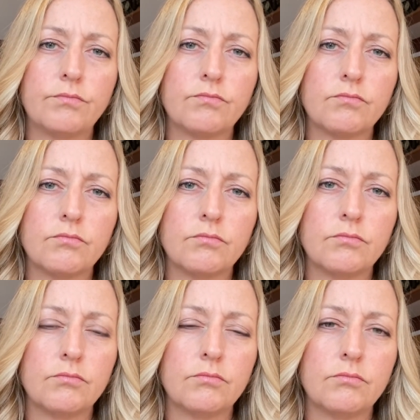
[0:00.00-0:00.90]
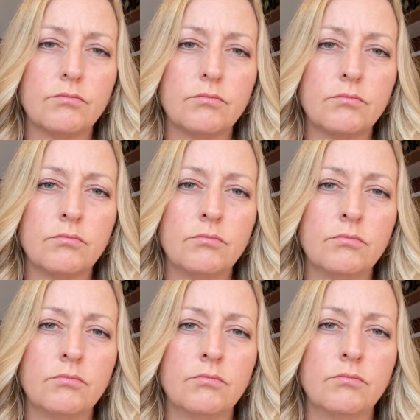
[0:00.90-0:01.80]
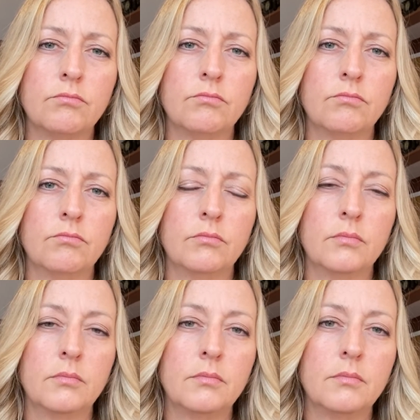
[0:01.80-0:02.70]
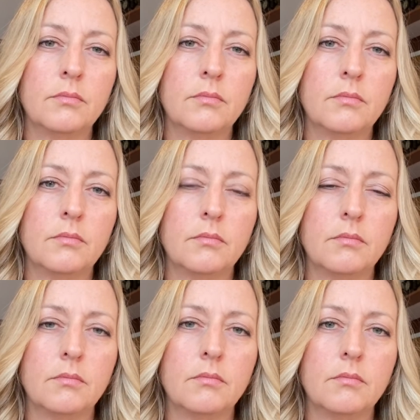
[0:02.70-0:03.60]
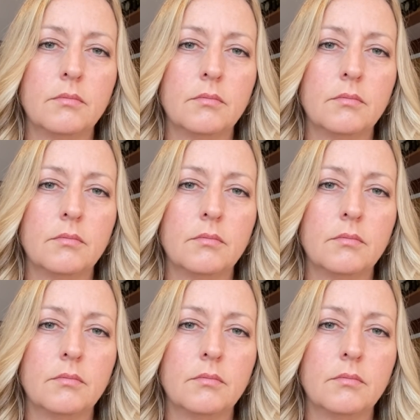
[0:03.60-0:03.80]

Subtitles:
(silence)